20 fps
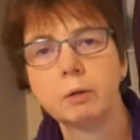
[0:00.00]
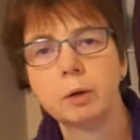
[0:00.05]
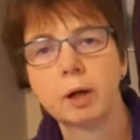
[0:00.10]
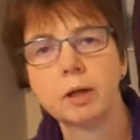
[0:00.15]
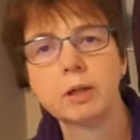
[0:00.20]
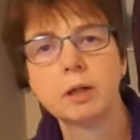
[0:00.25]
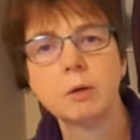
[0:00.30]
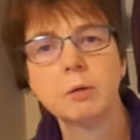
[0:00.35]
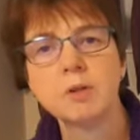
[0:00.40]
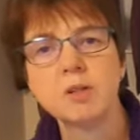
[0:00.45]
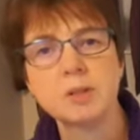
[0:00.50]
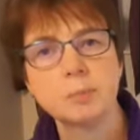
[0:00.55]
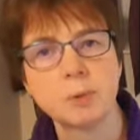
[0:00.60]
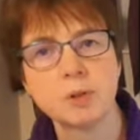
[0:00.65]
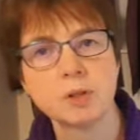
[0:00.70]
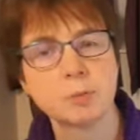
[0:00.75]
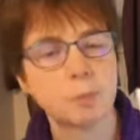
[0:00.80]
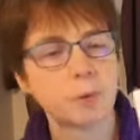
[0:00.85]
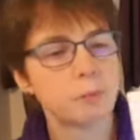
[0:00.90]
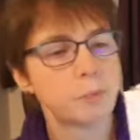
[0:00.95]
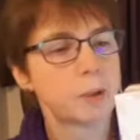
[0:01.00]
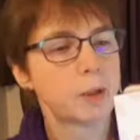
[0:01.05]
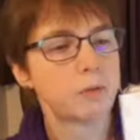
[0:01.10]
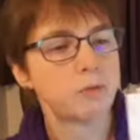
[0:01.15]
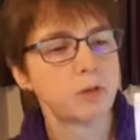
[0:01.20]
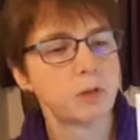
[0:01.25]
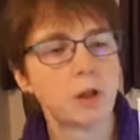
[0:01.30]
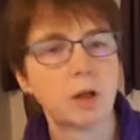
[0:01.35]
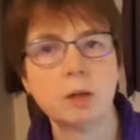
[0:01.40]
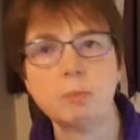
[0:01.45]
I know it's supposed to be a bit of a
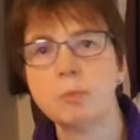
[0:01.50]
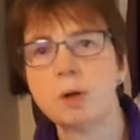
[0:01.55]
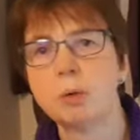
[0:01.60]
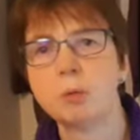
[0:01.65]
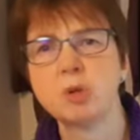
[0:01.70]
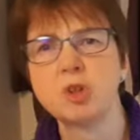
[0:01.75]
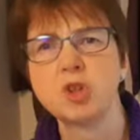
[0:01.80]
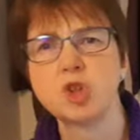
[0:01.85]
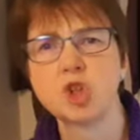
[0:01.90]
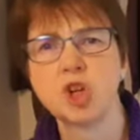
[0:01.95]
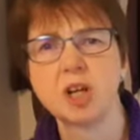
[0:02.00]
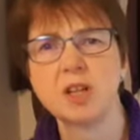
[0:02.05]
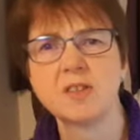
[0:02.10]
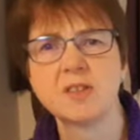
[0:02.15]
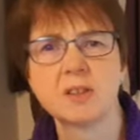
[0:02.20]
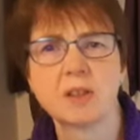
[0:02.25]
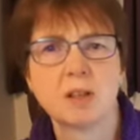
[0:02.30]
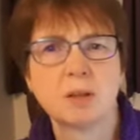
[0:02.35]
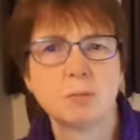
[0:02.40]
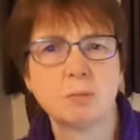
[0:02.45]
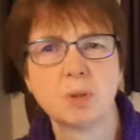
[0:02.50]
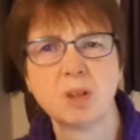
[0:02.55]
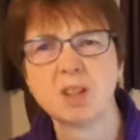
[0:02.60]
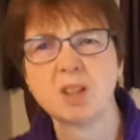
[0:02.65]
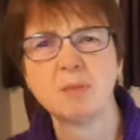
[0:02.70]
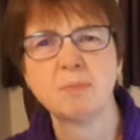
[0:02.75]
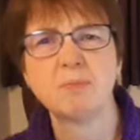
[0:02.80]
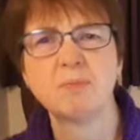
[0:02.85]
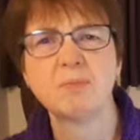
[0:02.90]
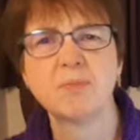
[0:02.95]
nightmare with the tracing,
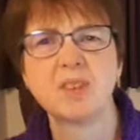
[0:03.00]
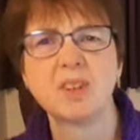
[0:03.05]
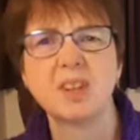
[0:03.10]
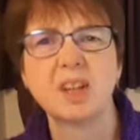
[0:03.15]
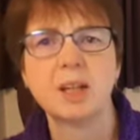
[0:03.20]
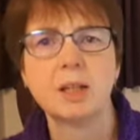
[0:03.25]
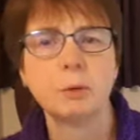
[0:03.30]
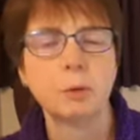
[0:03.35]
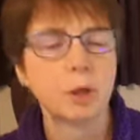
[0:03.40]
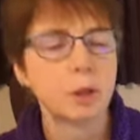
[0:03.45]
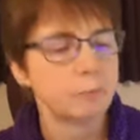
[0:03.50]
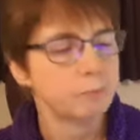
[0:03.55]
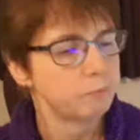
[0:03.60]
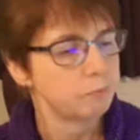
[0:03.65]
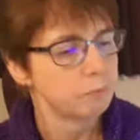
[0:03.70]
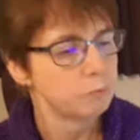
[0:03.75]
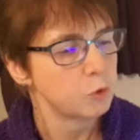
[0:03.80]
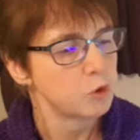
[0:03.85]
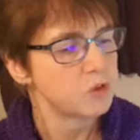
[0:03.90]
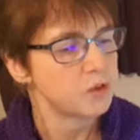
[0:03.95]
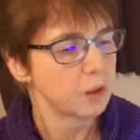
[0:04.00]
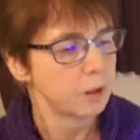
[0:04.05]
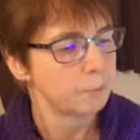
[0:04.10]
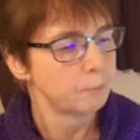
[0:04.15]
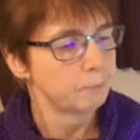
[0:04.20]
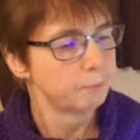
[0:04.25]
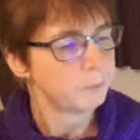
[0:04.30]
but anyway, we'll see.